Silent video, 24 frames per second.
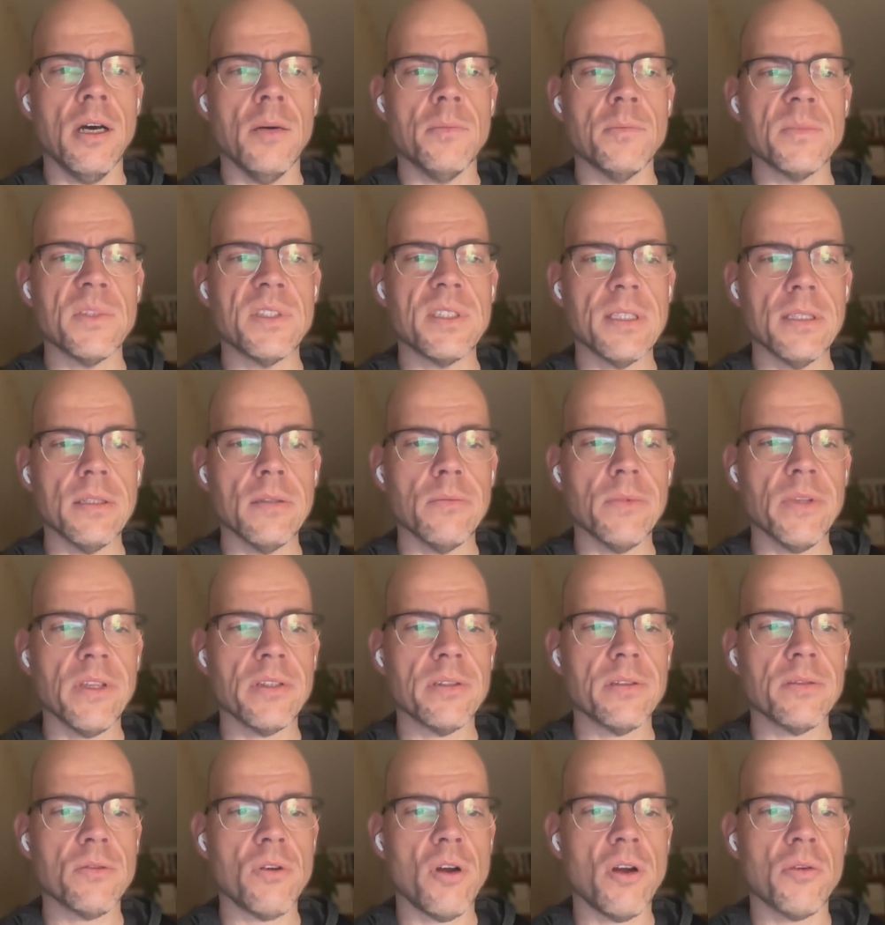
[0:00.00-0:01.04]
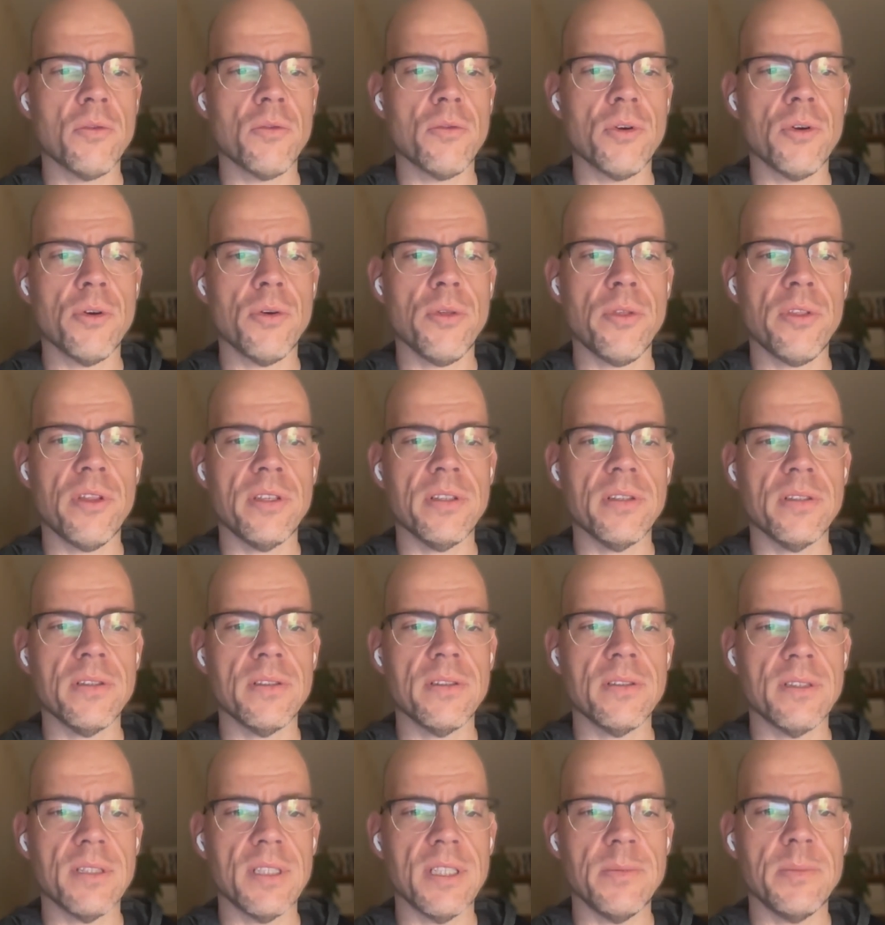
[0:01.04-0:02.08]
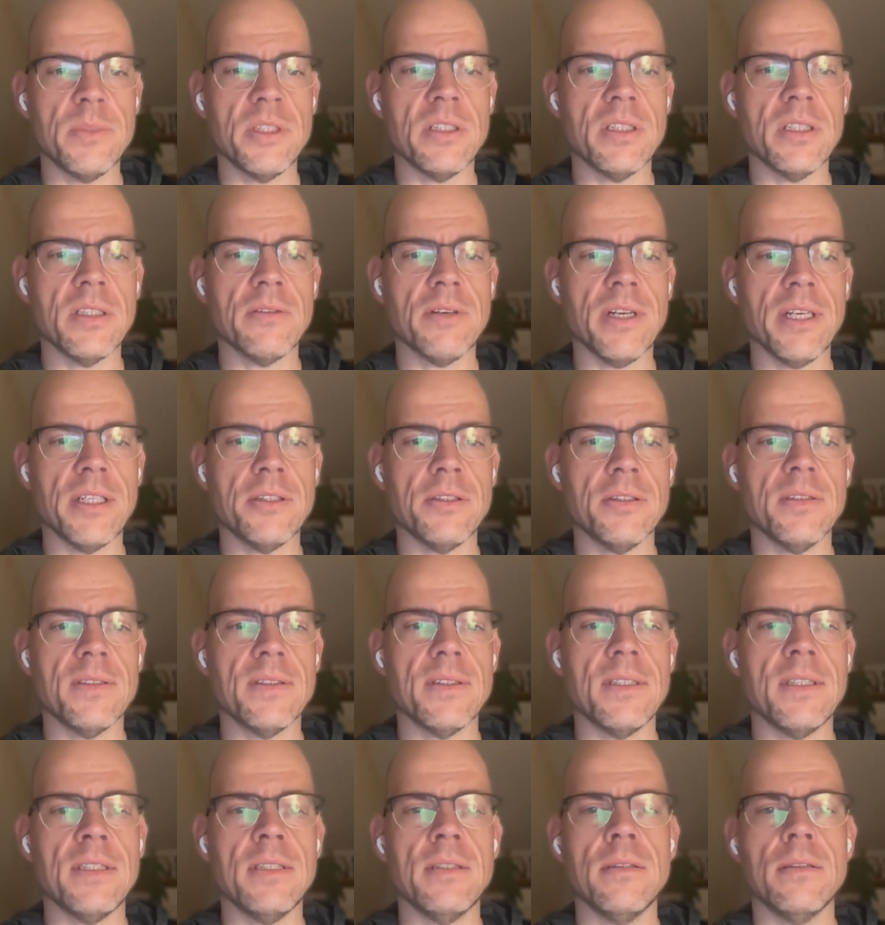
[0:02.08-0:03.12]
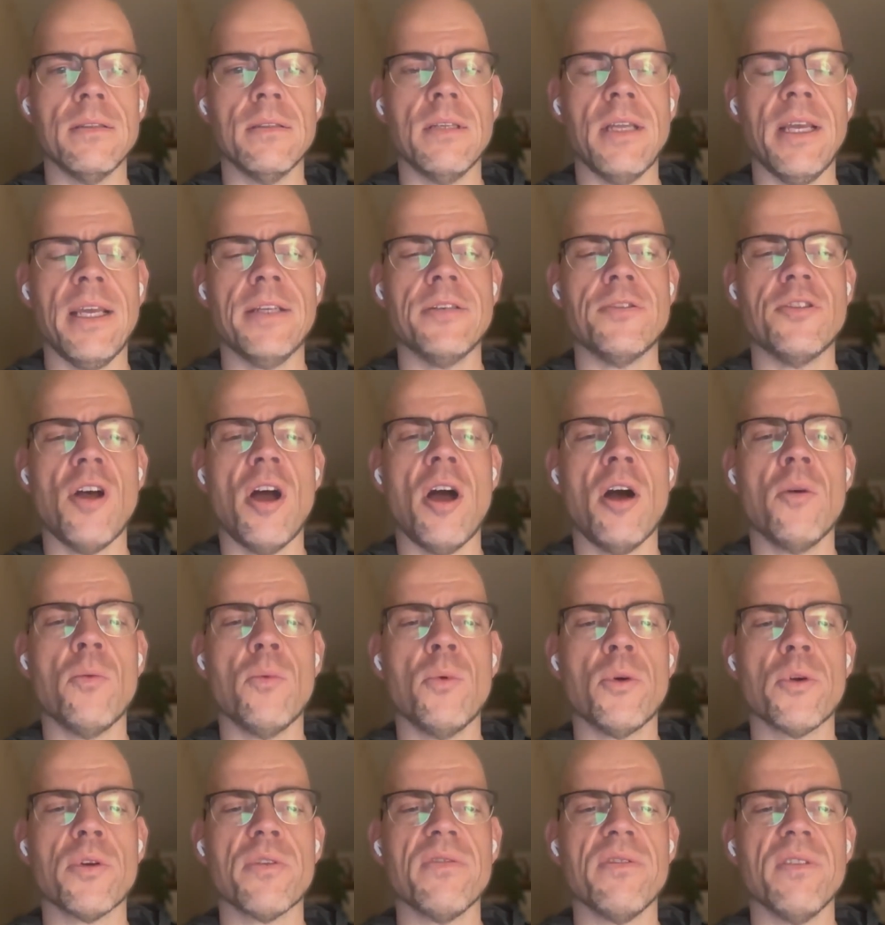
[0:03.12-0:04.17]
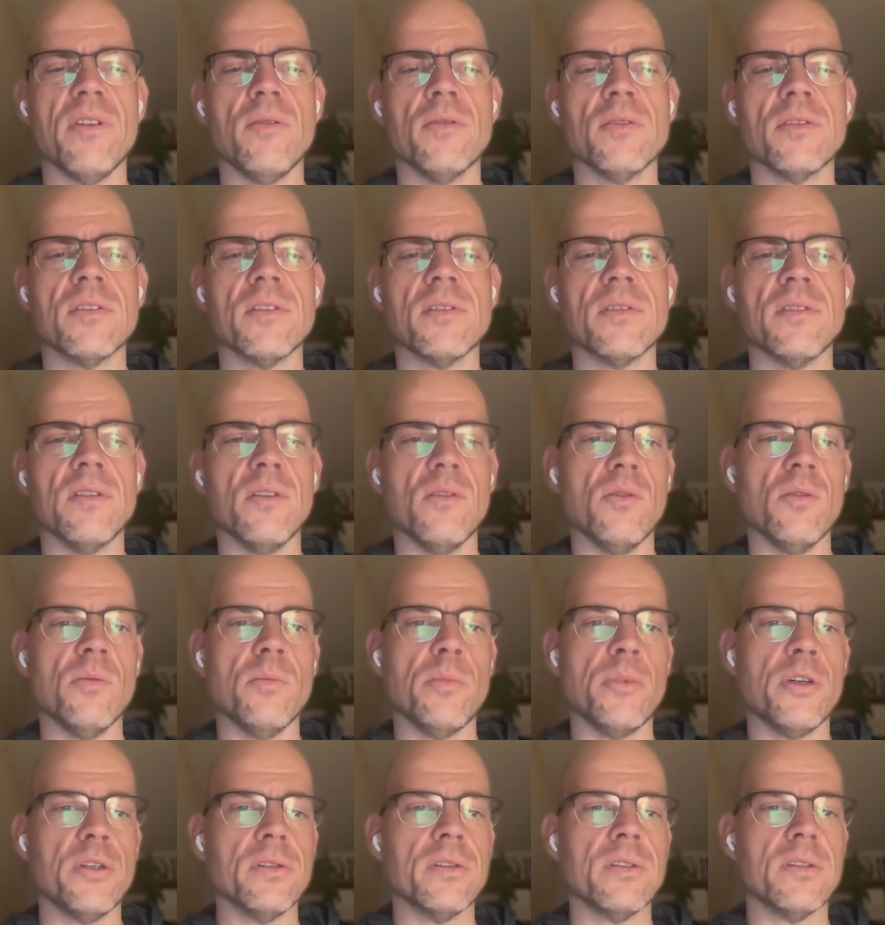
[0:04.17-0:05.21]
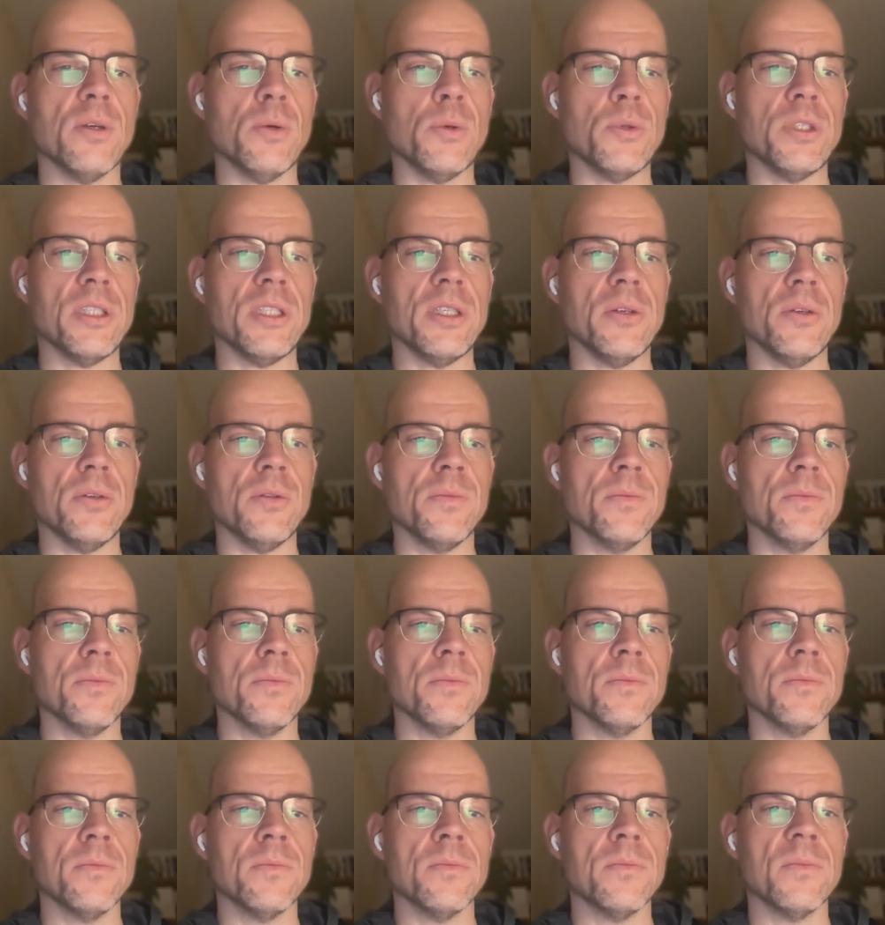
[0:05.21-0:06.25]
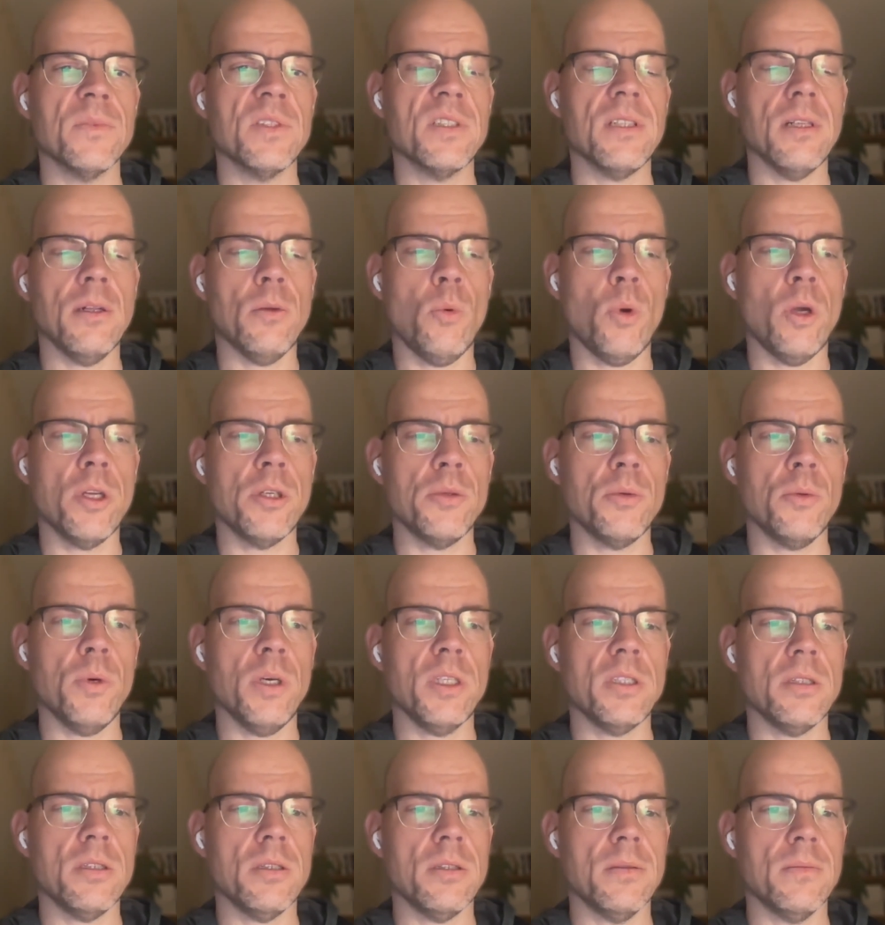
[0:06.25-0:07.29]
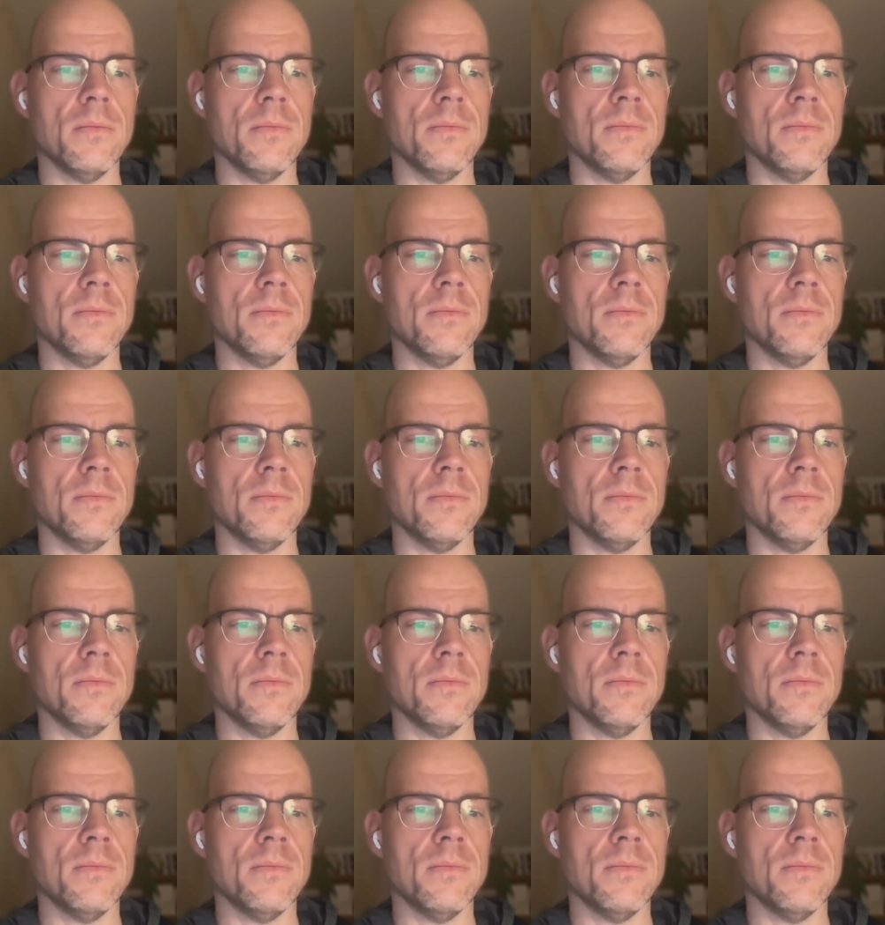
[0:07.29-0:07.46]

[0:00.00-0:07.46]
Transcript: still with a strong growth and deep integrations in HR workflows. So Personio, still one to watch.